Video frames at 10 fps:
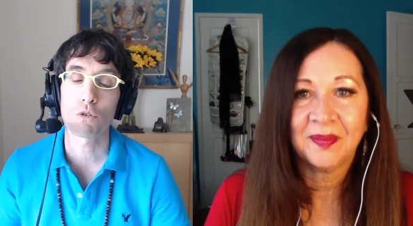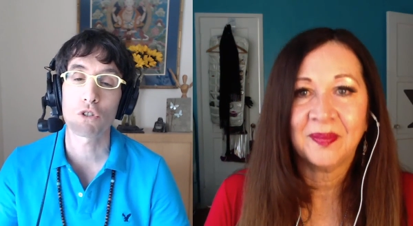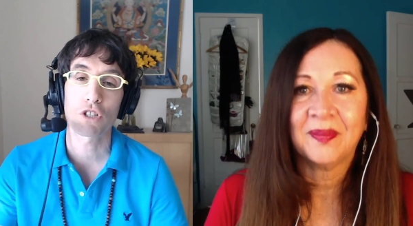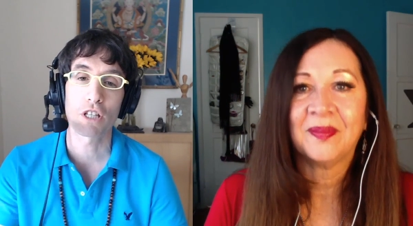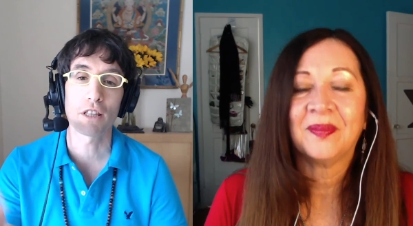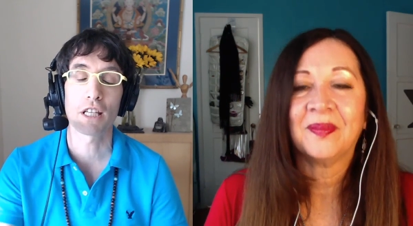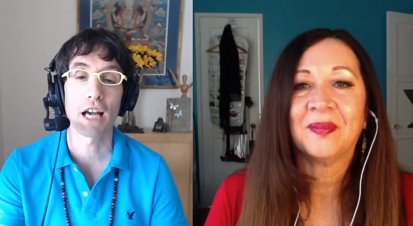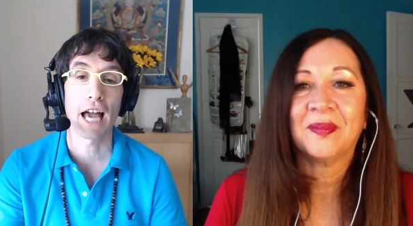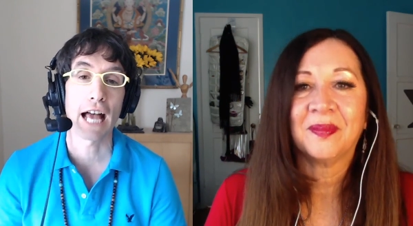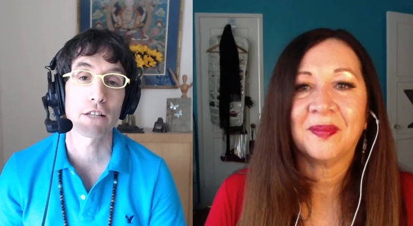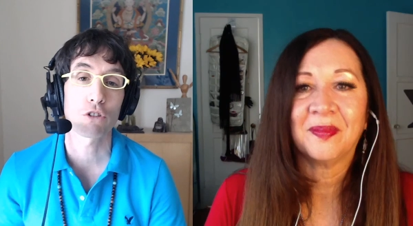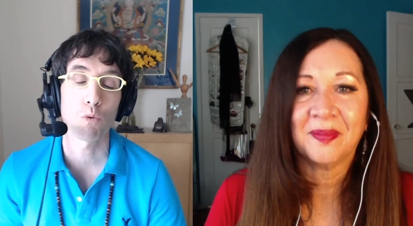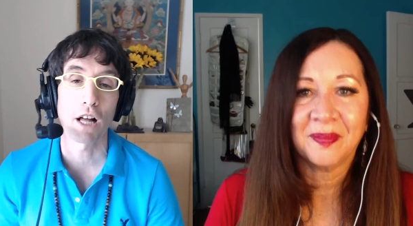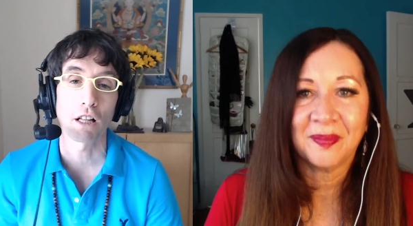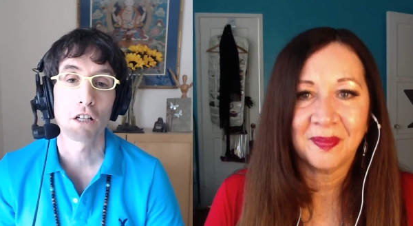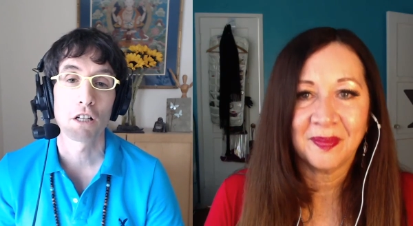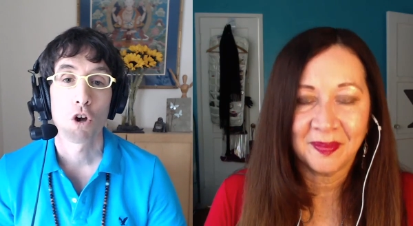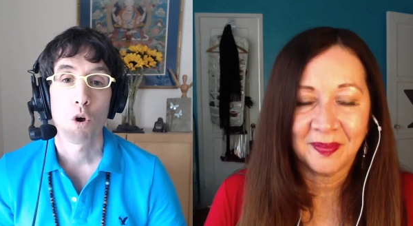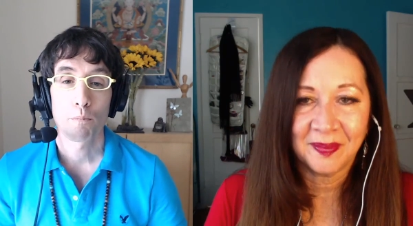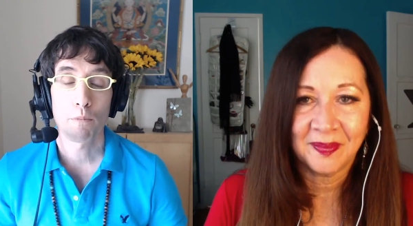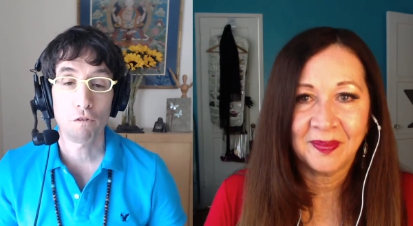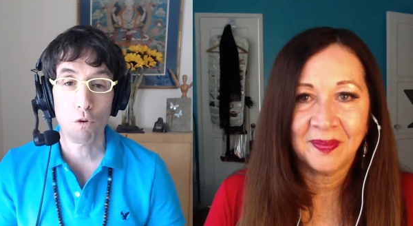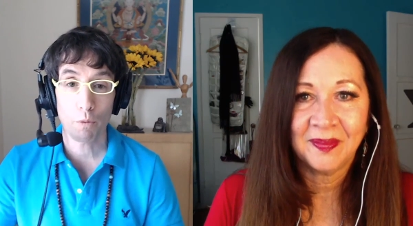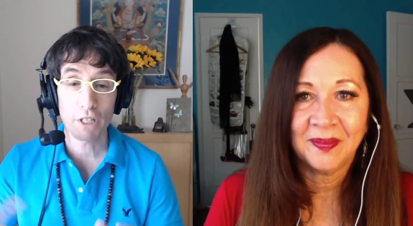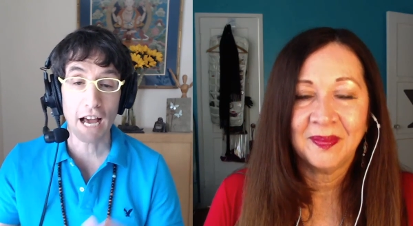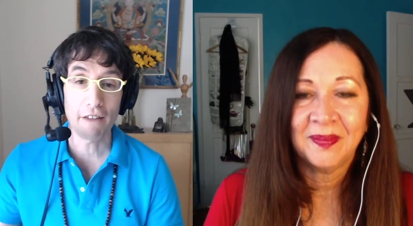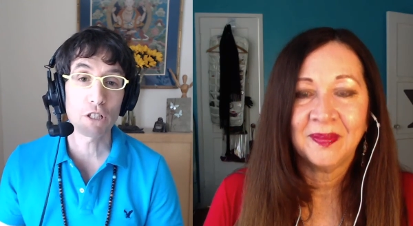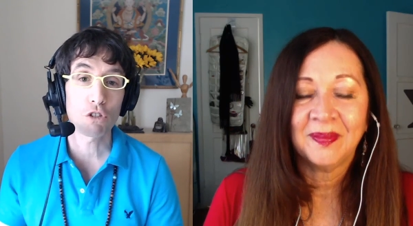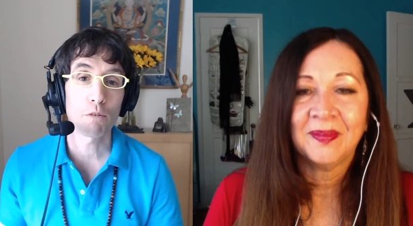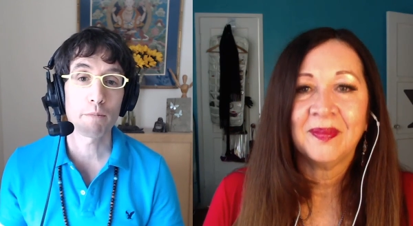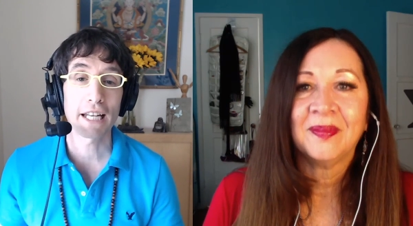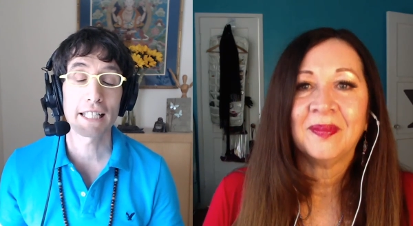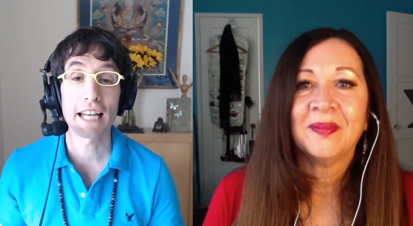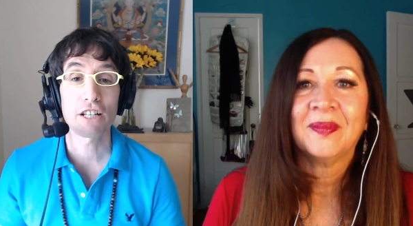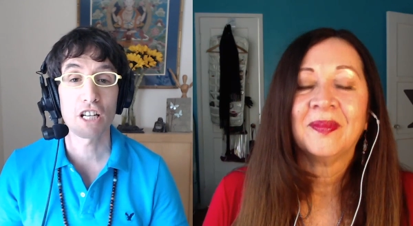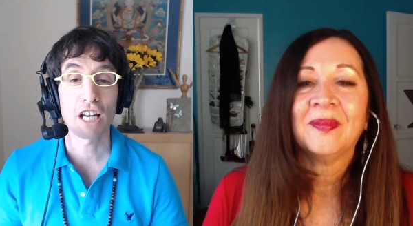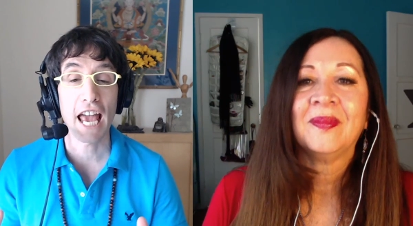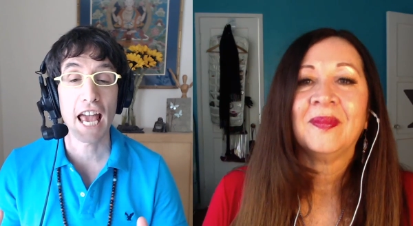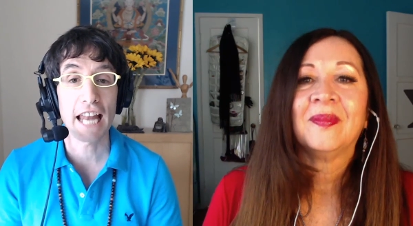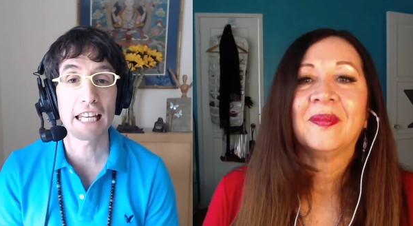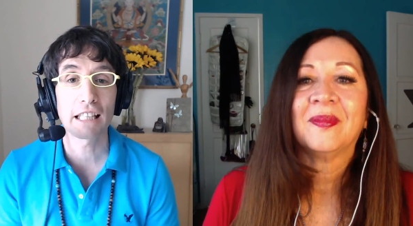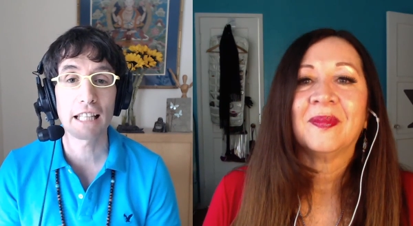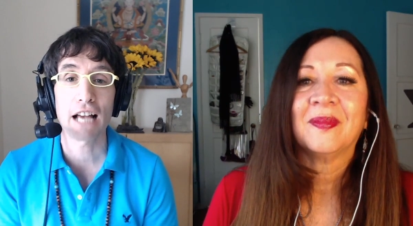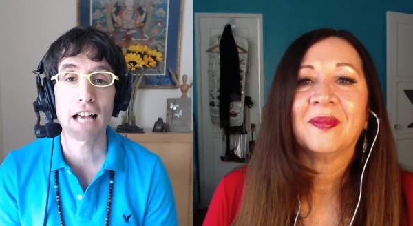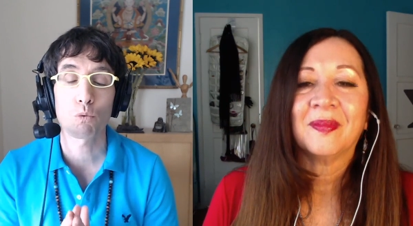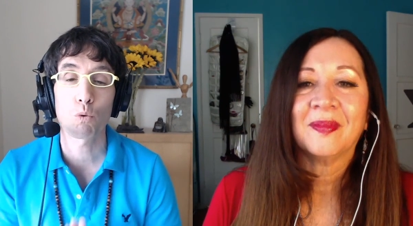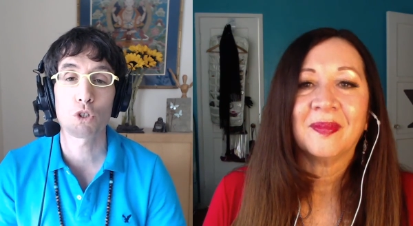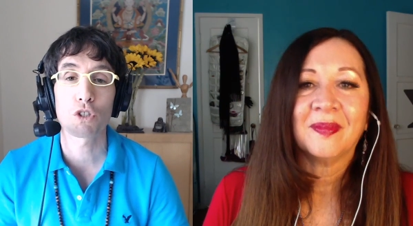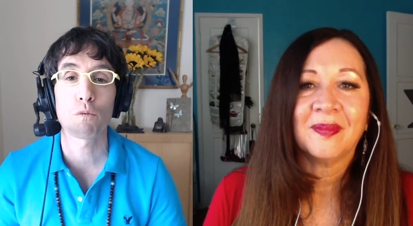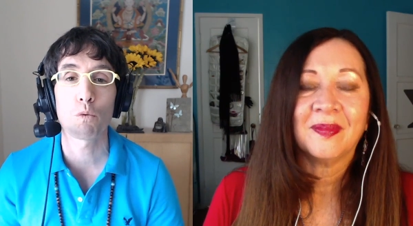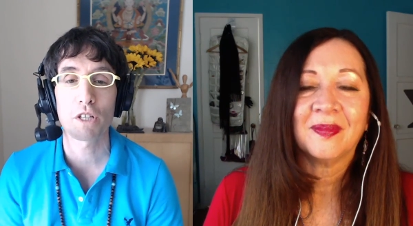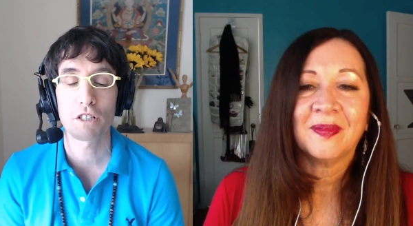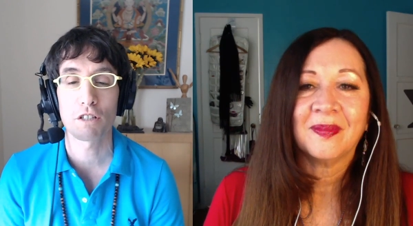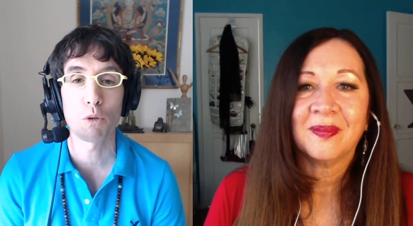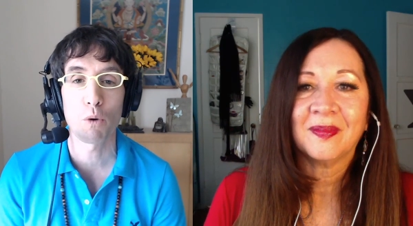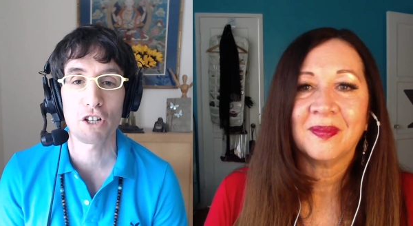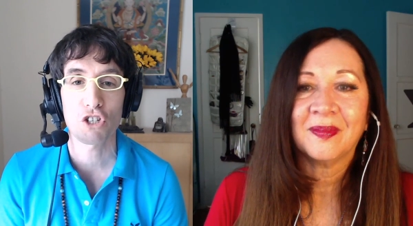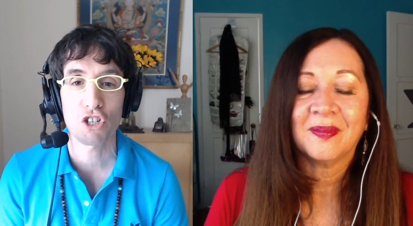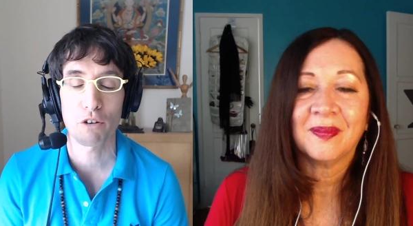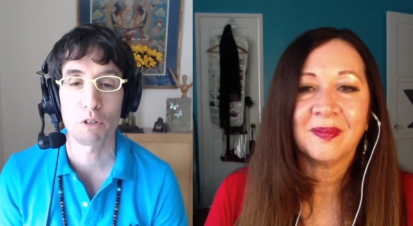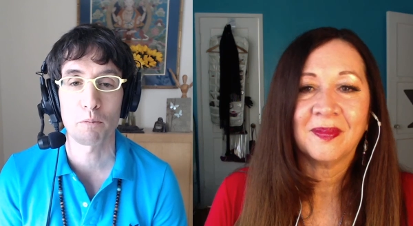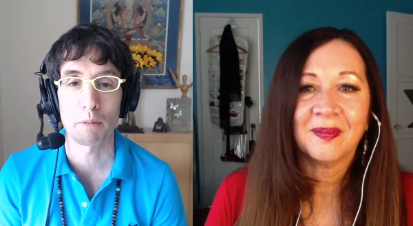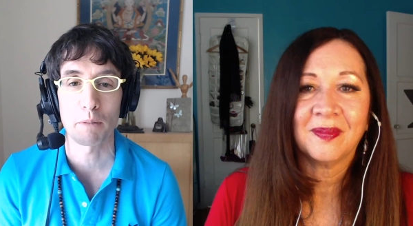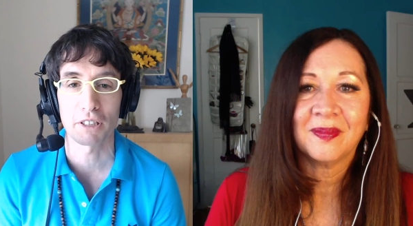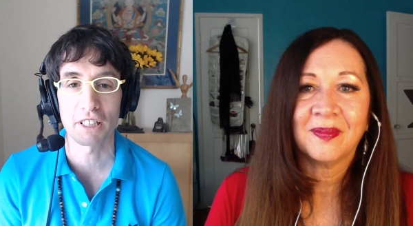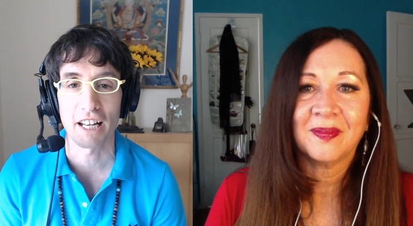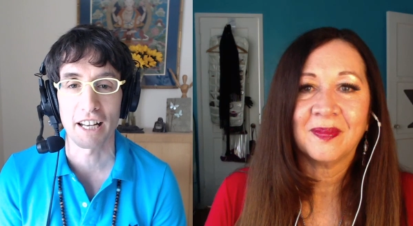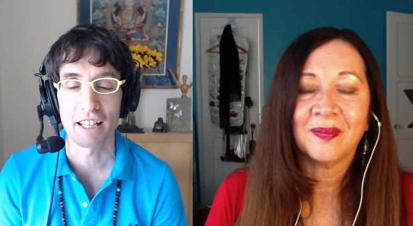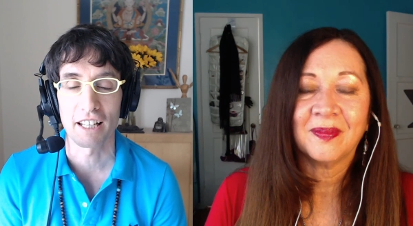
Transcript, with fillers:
Speaker 1: Cynthia as well. Before we dive into a meditation, any last words of wisdom you want to share with people today?